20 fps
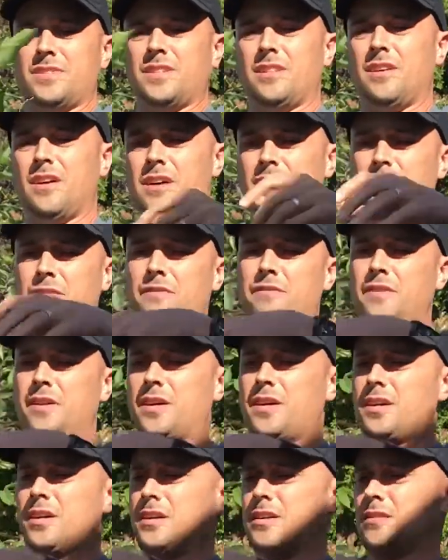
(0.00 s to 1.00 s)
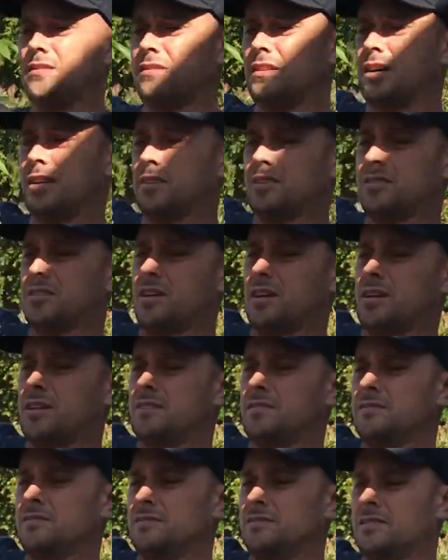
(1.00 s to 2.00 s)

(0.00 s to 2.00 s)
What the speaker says: a lot of sun.